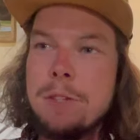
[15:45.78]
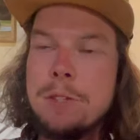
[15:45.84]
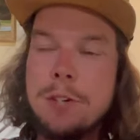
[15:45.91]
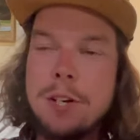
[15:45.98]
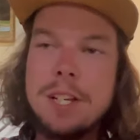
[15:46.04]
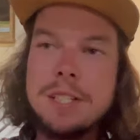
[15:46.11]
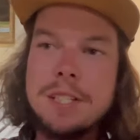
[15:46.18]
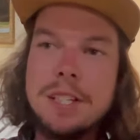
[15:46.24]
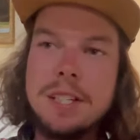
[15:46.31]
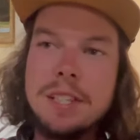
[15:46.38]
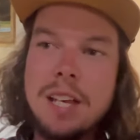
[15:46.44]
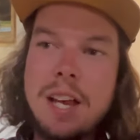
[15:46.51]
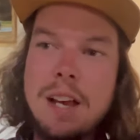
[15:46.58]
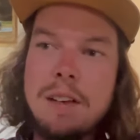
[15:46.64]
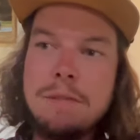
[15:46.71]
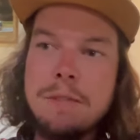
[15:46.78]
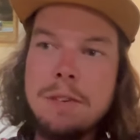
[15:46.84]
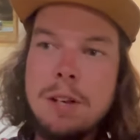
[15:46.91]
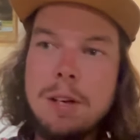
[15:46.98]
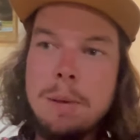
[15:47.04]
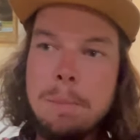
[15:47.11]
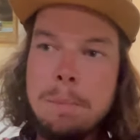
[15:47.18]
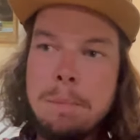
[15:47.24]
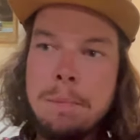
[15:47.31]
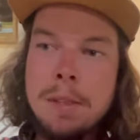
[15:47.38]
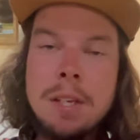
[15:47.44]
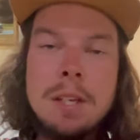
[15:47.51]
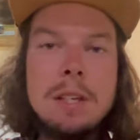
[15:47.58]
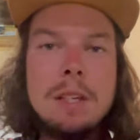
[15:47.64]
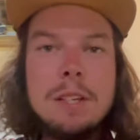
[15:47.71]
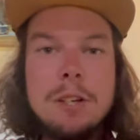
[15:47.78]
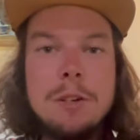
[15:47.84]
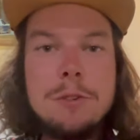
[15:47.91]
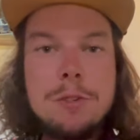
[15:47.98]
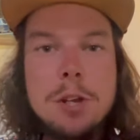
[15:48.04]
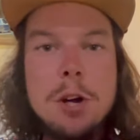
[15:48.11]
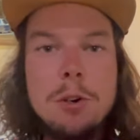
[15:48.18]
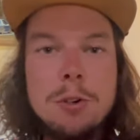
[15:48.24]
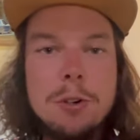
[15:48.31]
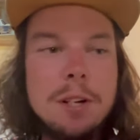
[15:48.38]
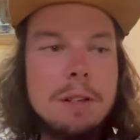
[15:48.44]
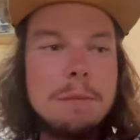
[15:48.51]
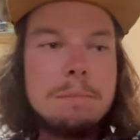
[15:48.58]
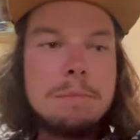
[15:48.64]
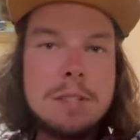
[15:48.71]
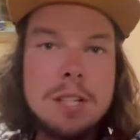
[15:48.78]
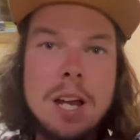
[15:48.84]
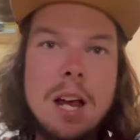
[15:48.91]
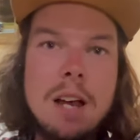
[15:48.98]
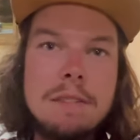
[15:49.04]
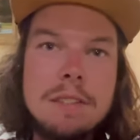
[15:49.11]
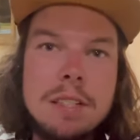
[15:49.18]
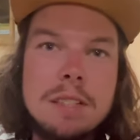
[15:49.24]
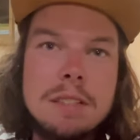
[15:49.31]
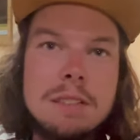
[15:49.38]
translate that from no grip to having